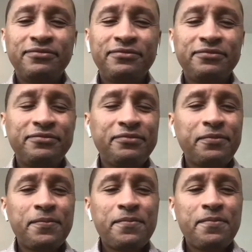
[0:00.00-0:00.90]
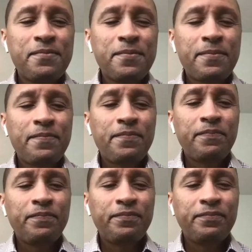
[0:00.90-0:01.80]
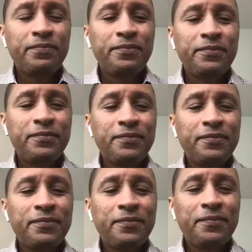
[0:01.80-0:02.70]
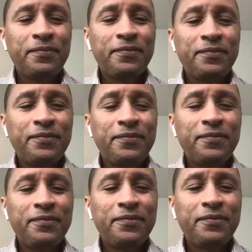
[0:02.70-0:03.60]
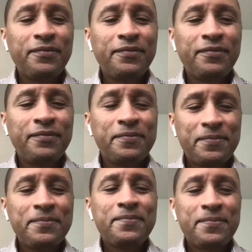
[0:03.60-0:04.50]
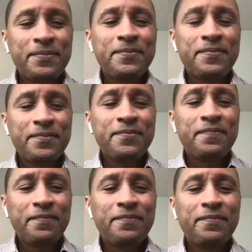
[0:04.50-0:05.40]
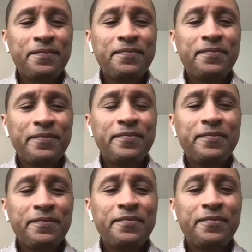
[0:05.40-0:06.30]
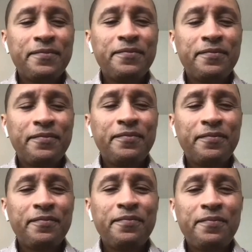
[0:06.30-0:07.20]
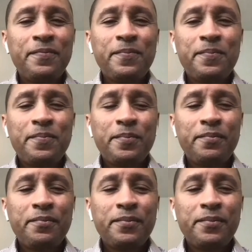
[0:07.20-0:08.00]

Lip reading: (not speaking)